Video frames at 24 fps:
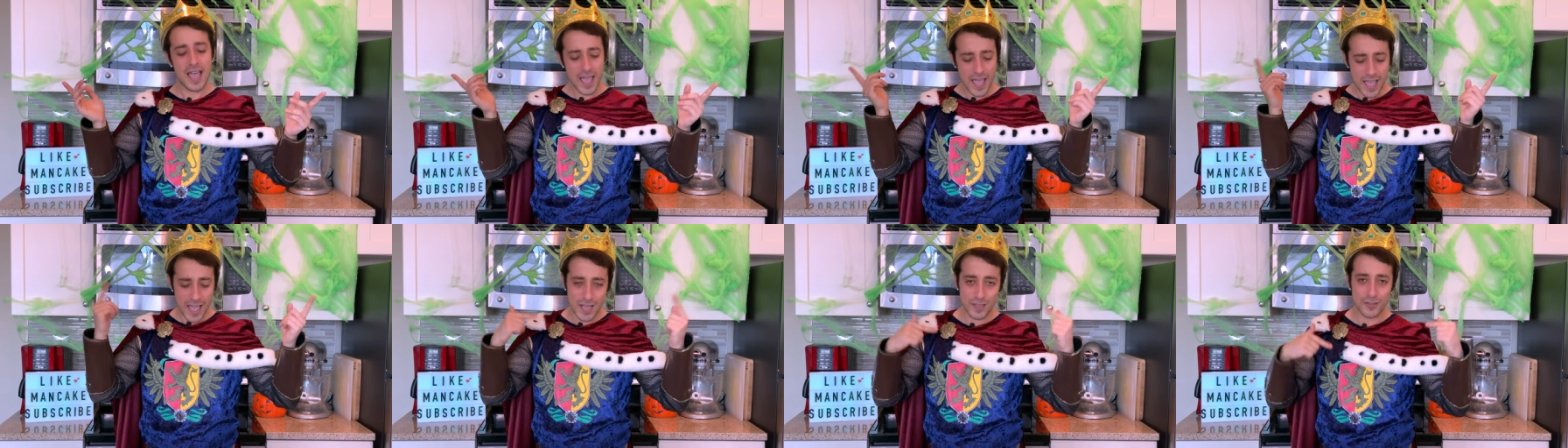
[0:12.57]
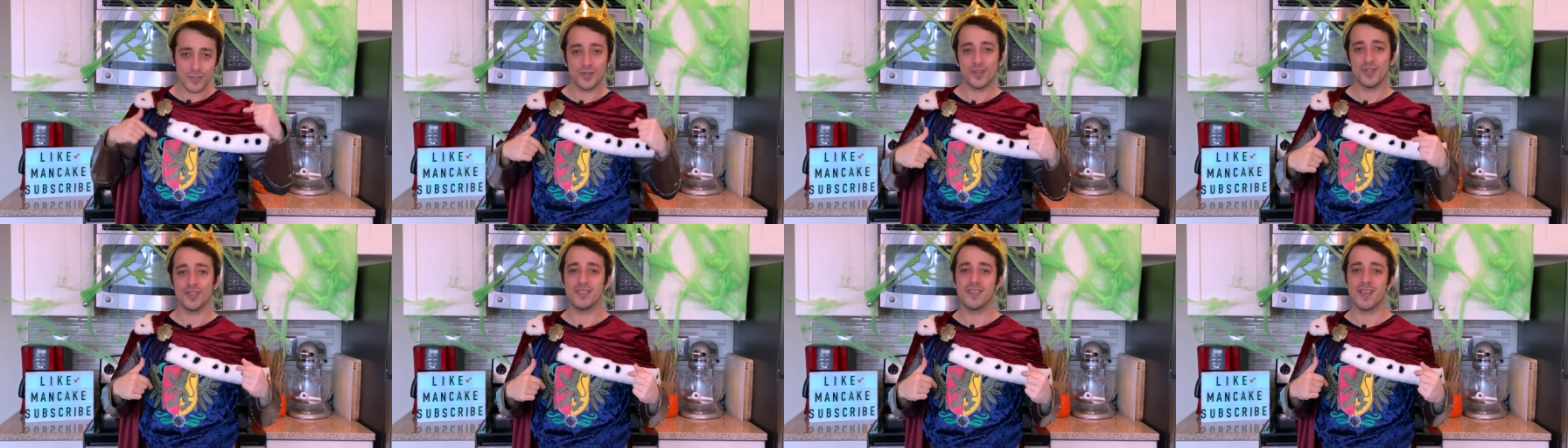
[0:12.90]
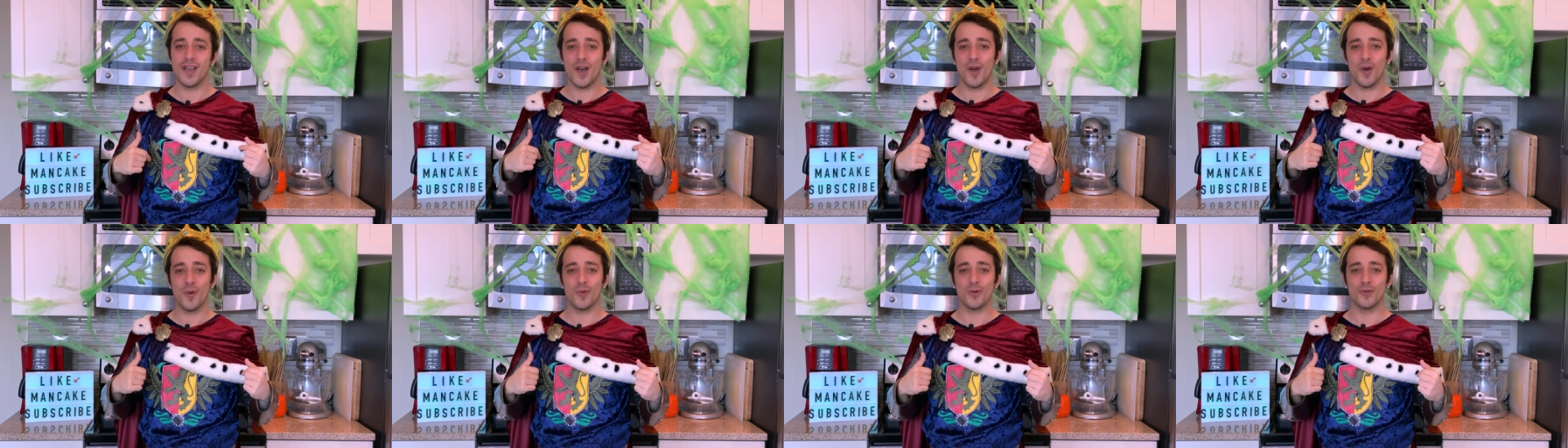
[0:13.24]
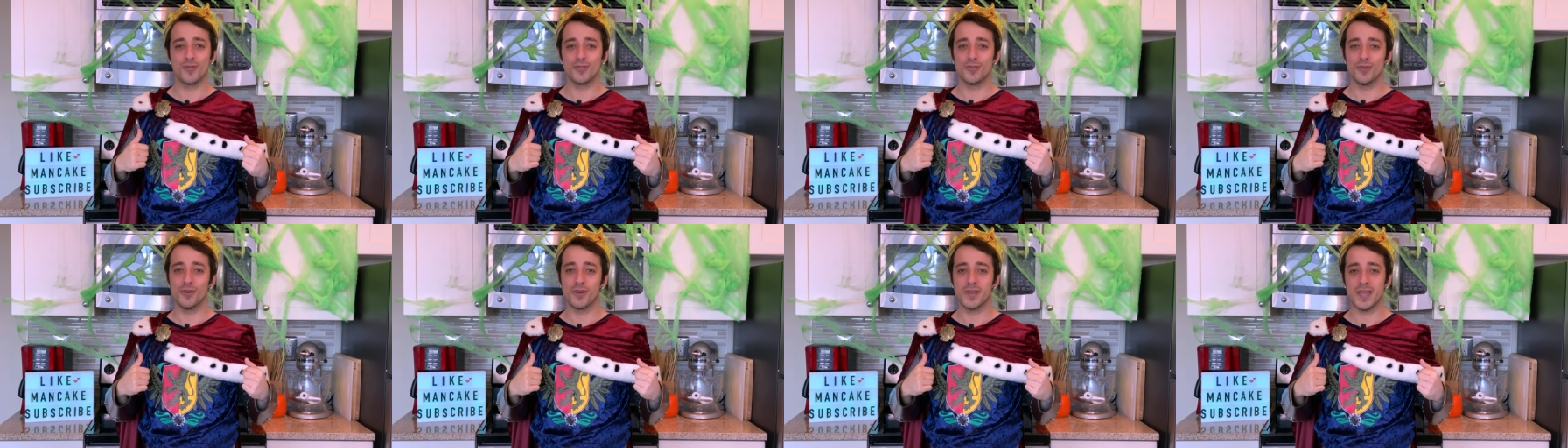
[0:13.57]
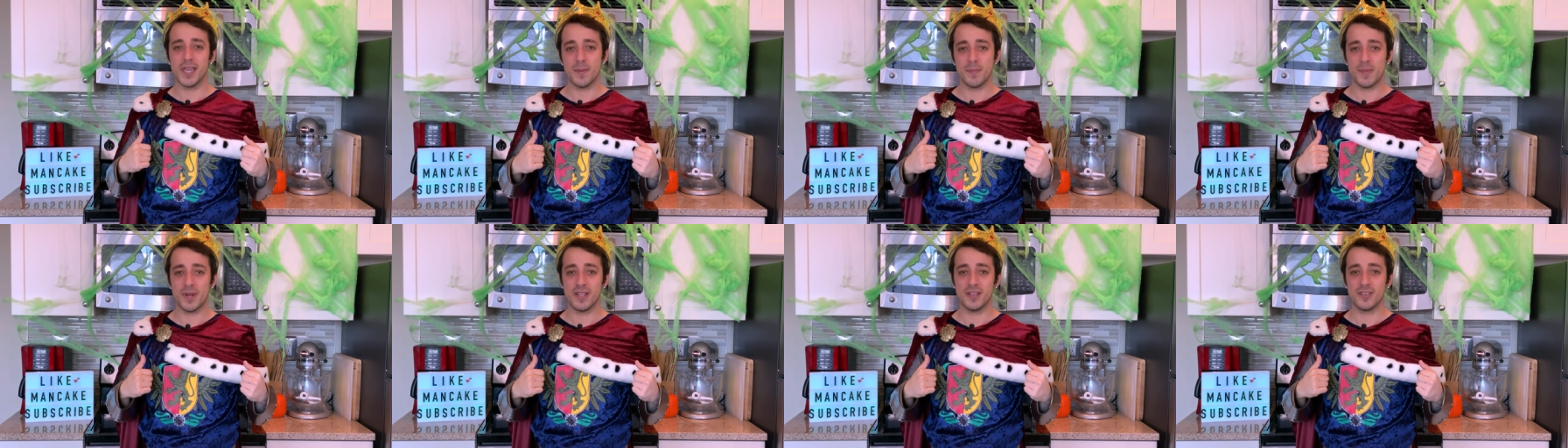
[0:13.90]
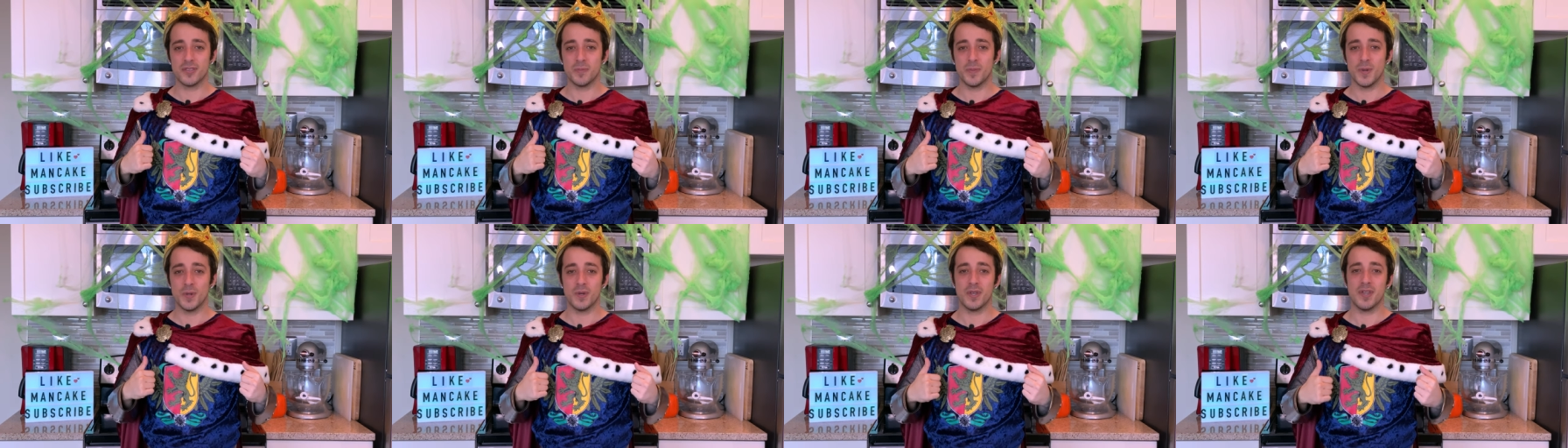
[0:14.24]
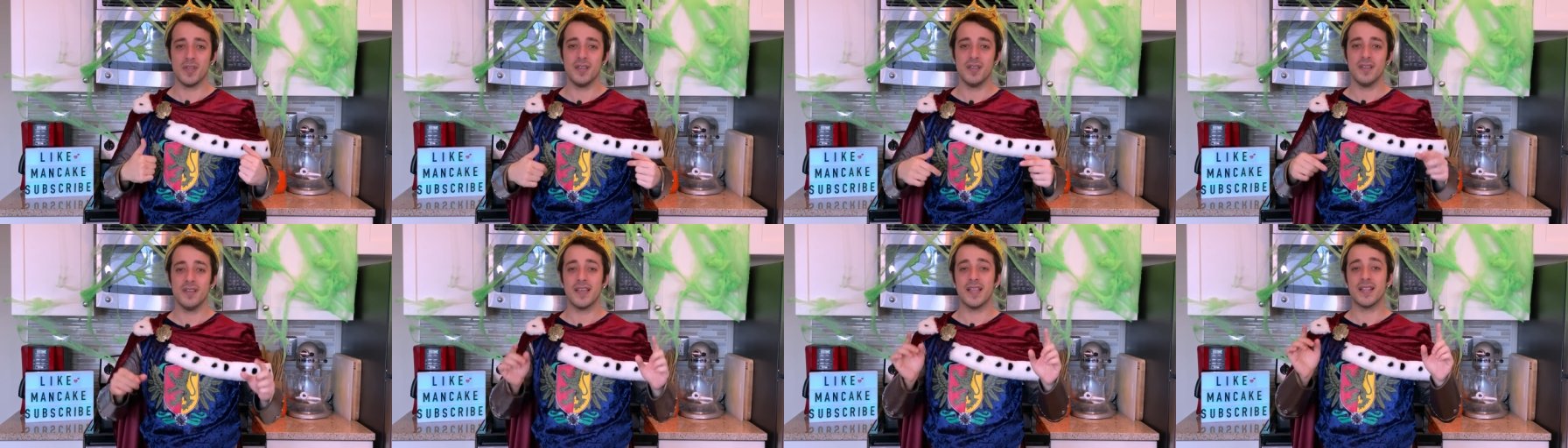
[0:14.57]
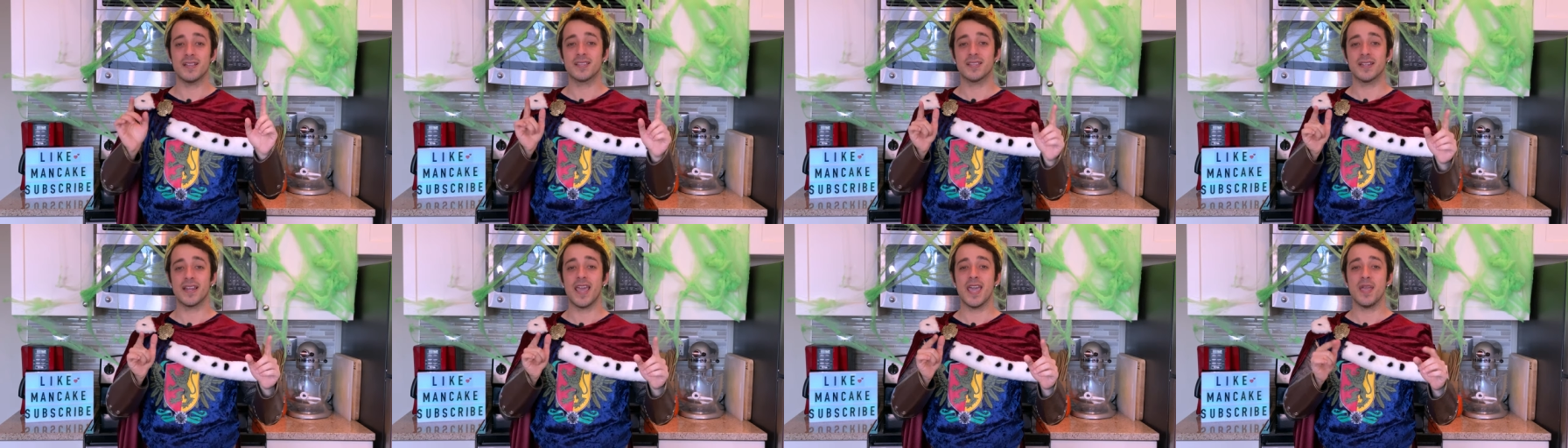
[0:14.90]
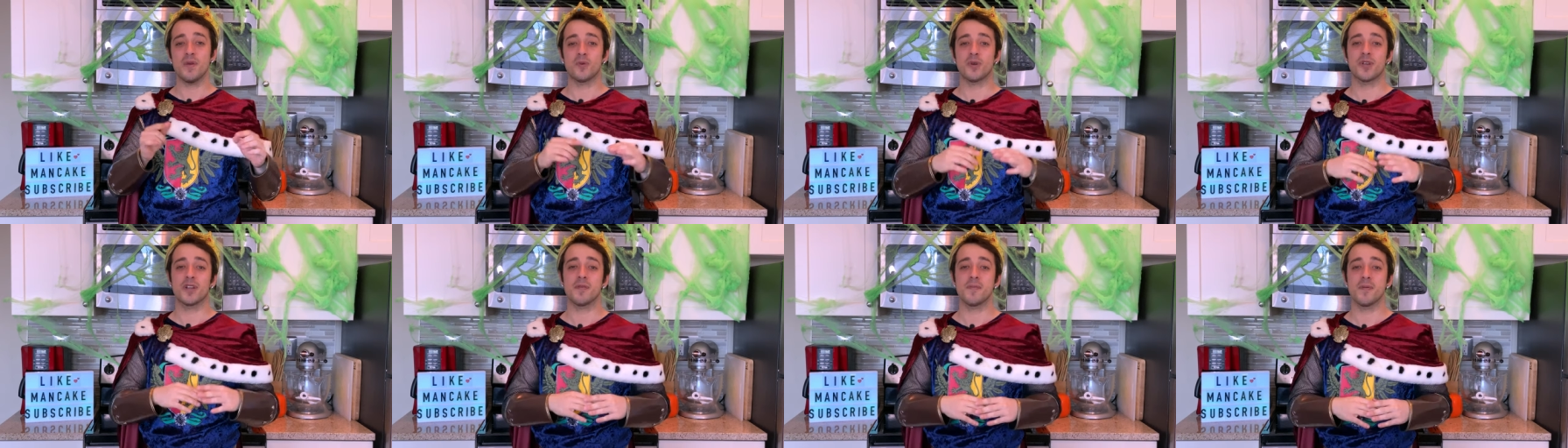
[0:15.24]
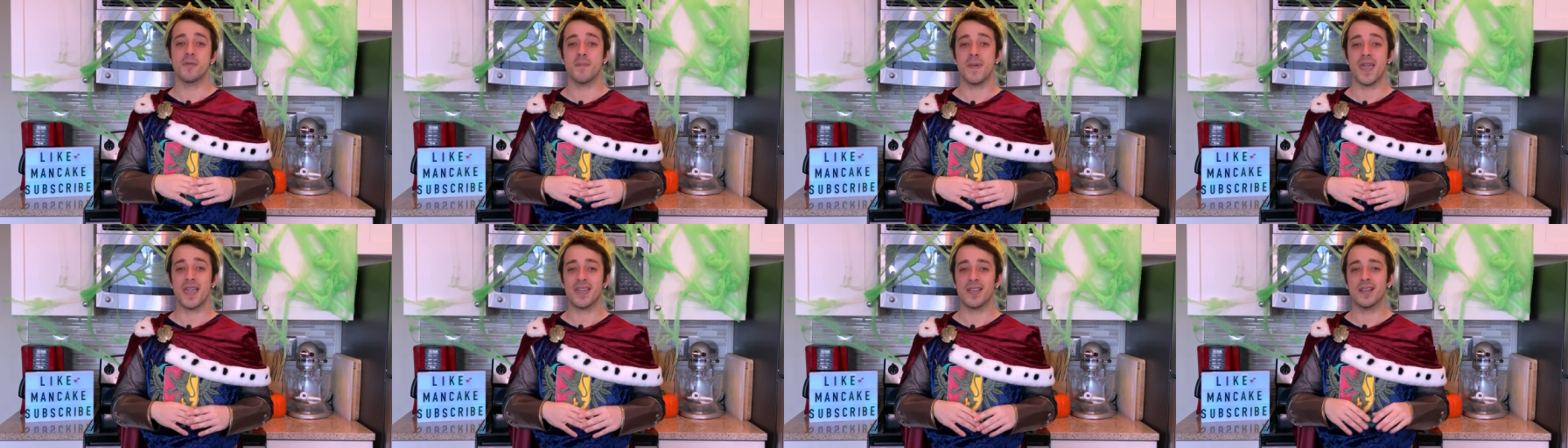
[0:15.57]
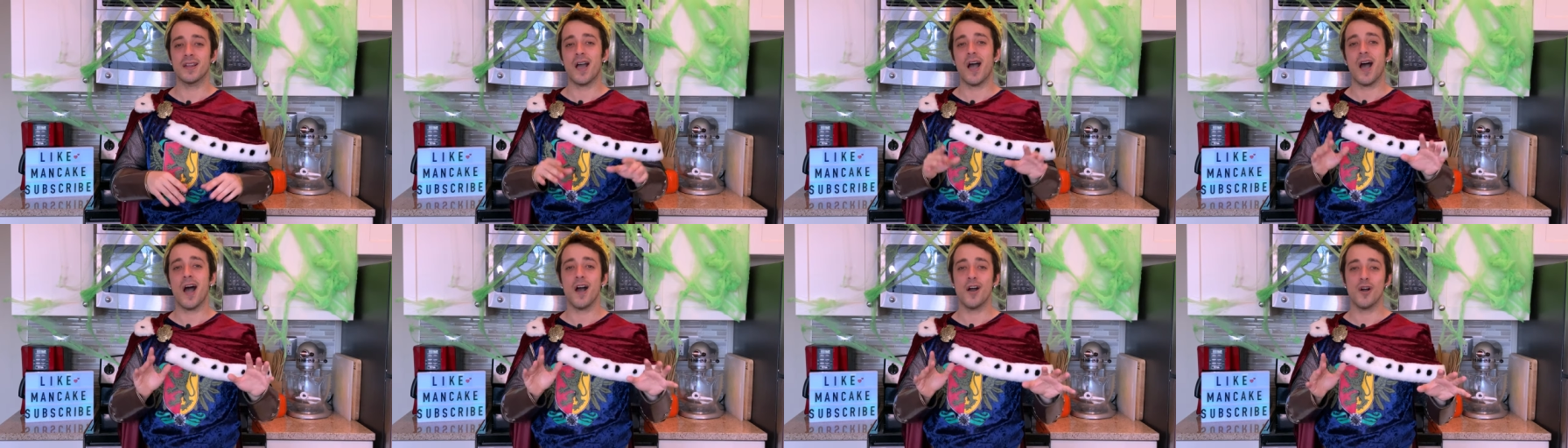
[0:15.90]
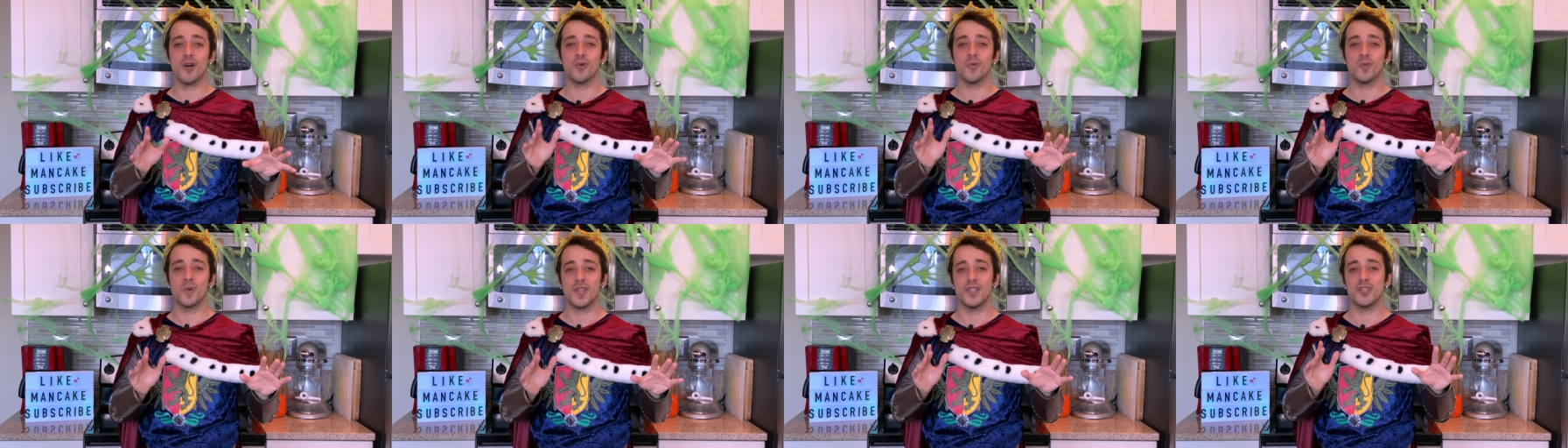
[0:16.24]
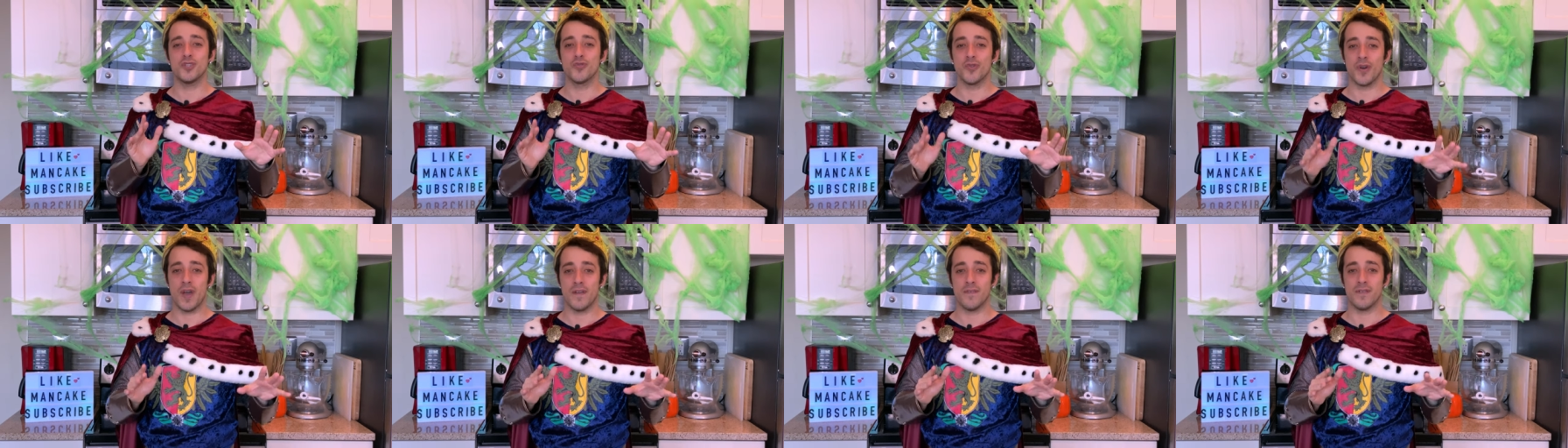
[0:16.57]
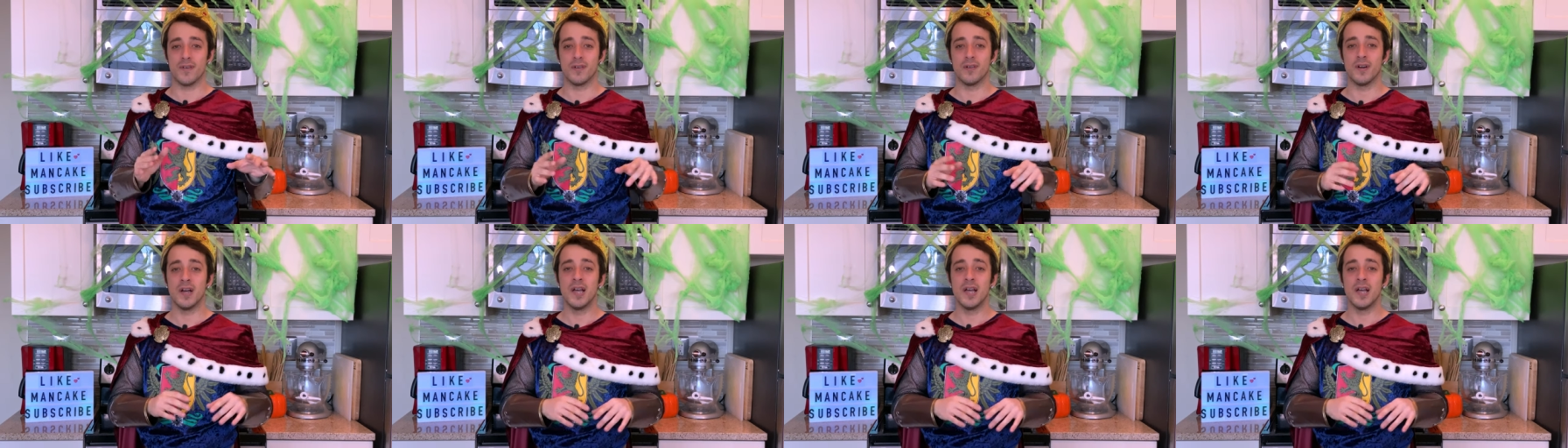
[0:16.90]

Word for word: As you can tell, we're still keeping it spooky and today we're going to be making a Halloween trifle.